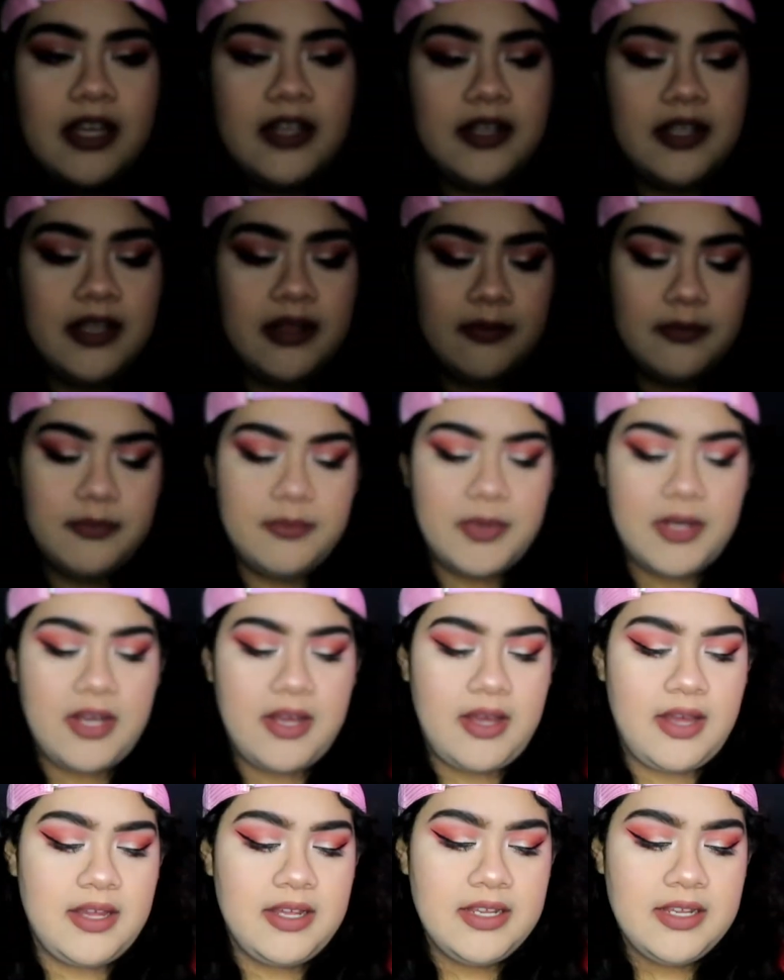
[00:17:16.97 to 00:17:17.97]
on it.
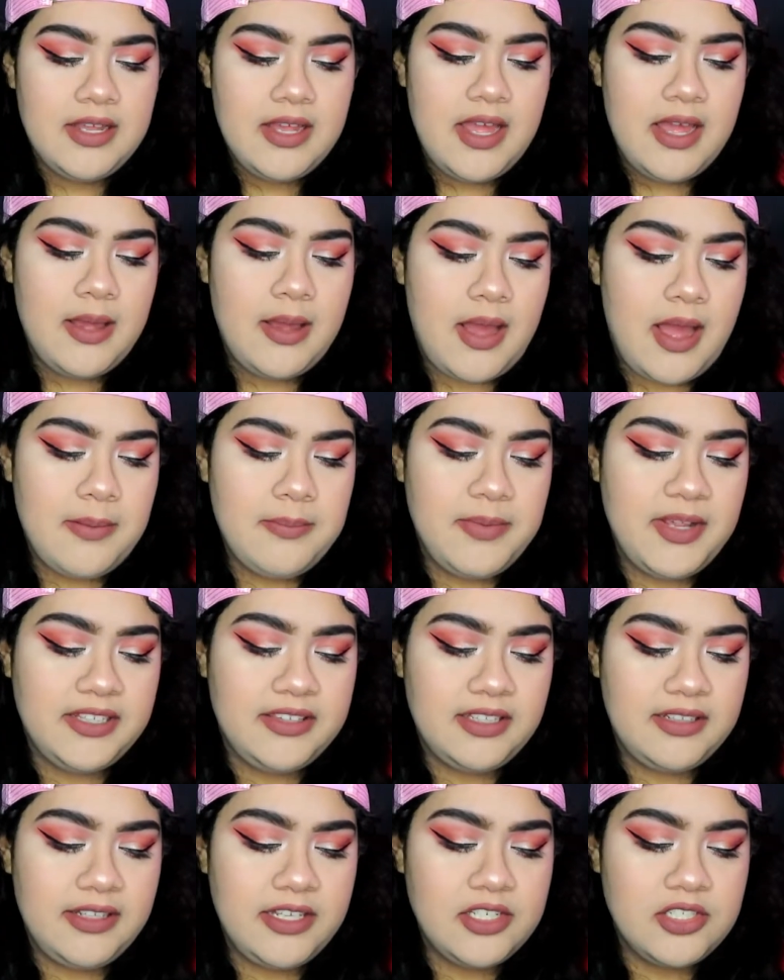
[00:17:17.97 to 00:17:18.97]
But I'm
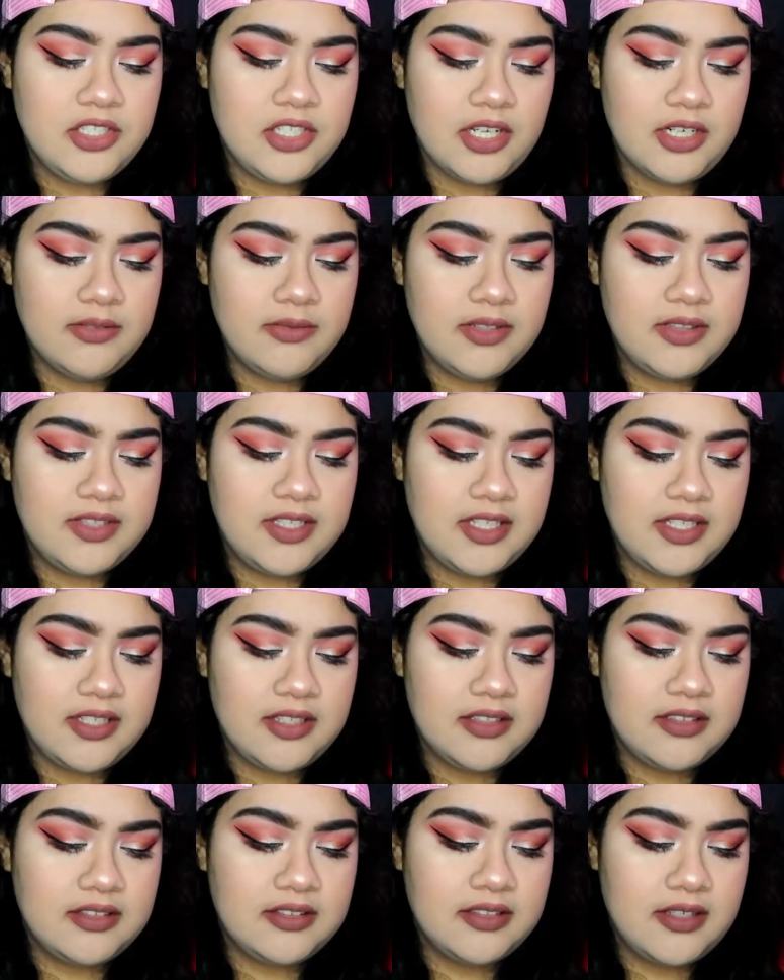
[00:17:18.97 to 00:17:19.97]
basically done with
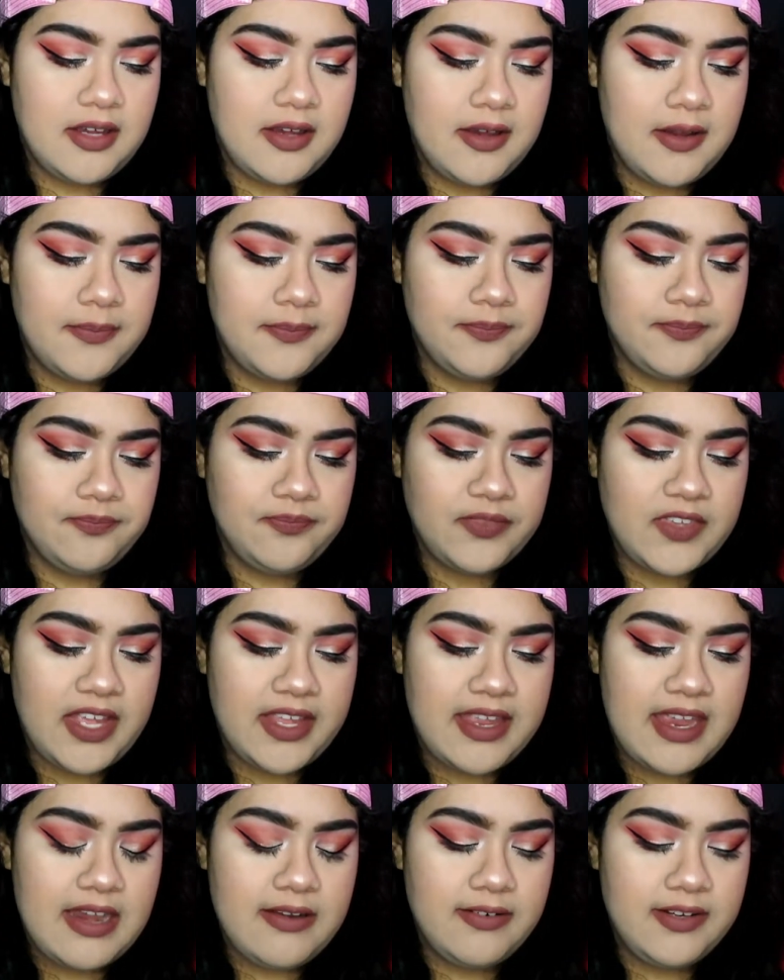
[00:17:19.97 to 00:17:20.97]
this.
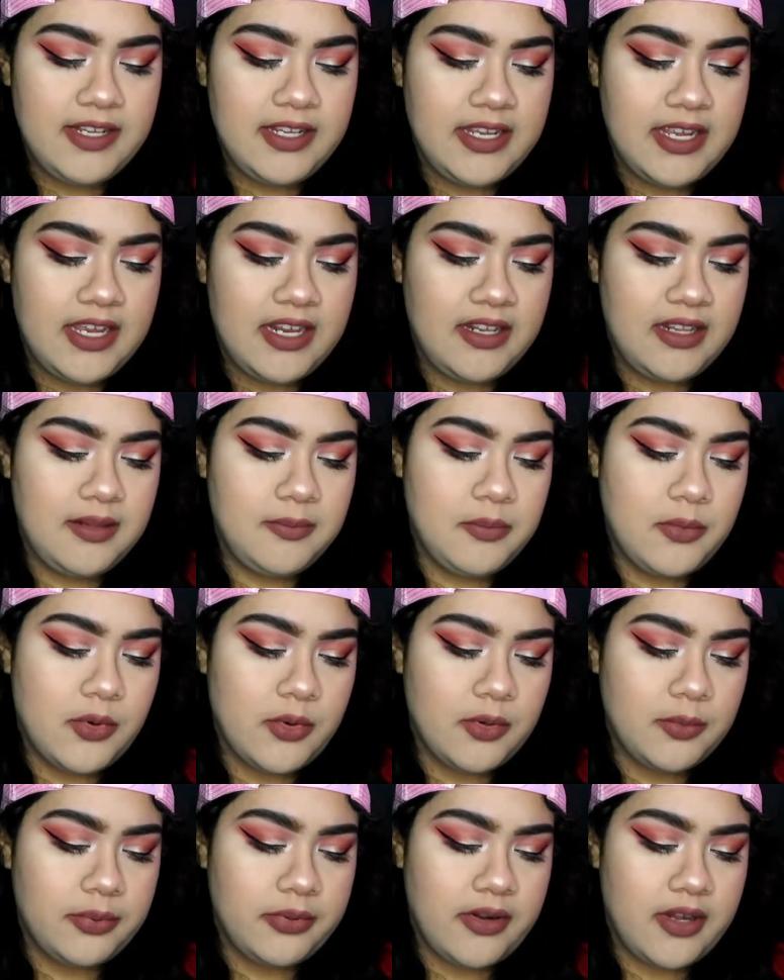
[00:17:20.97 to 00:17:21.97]
I can't really get any
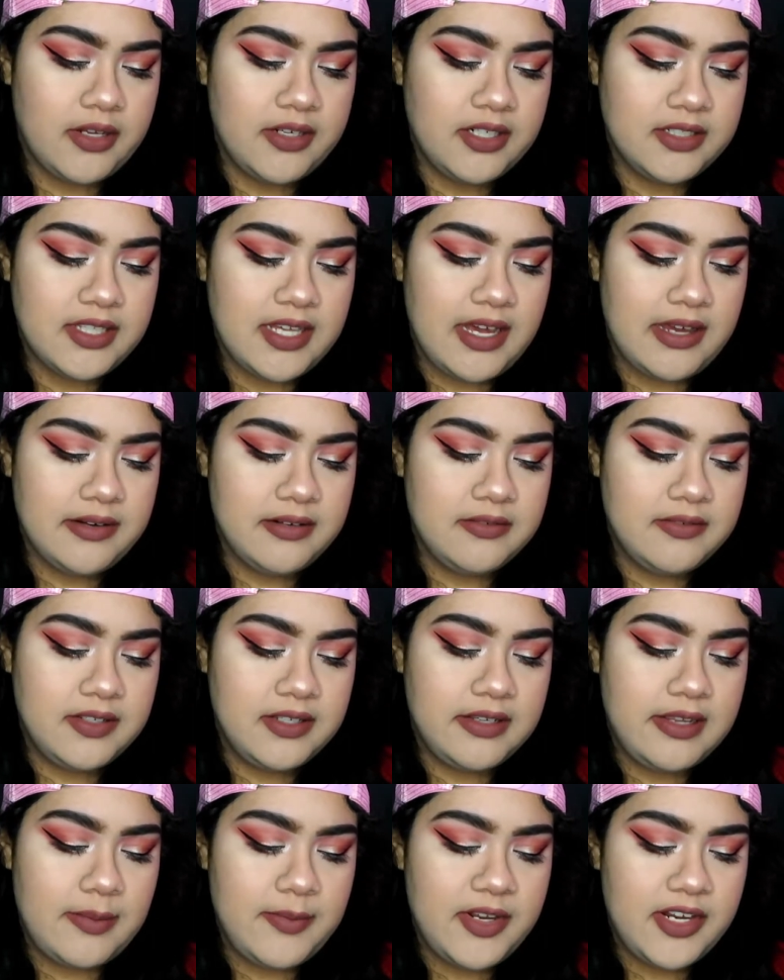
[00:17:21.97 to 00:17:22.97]
more product out of
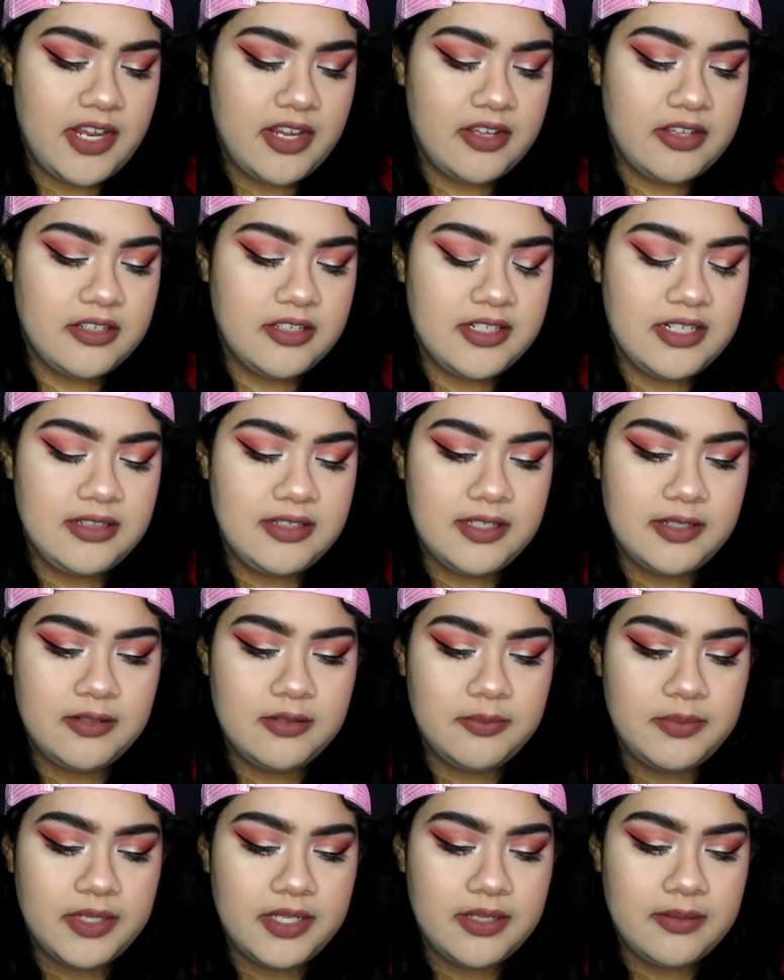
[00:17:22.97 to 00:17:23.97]
it. I mean, I could a
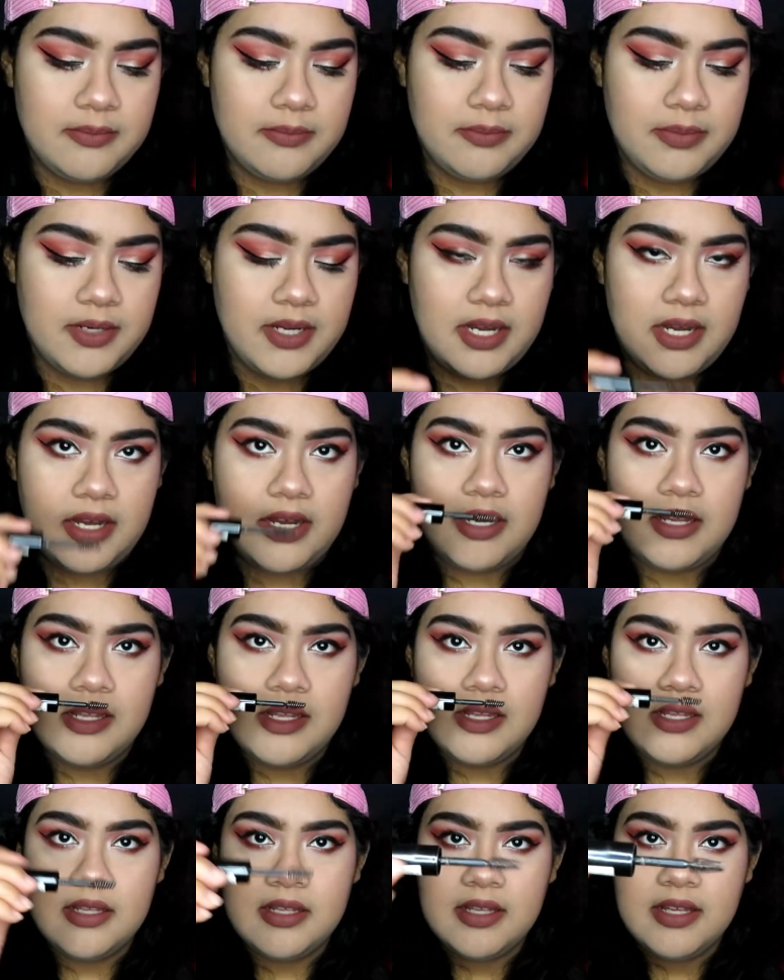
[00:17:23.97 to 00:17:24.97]
little bit, but
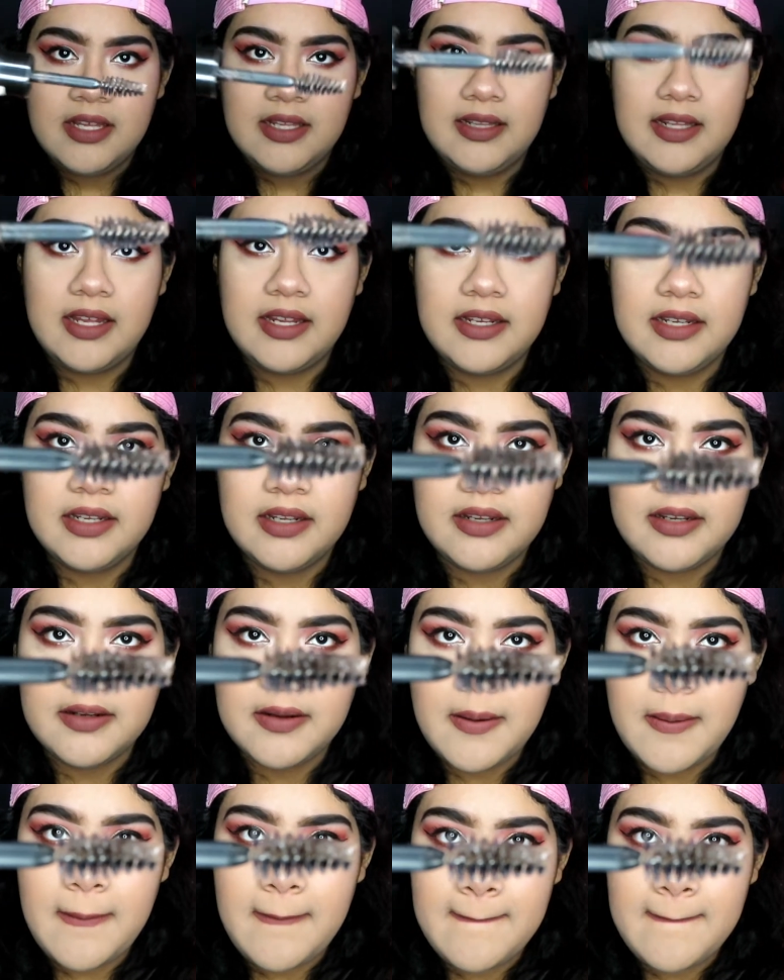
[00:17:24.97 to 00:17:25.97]
like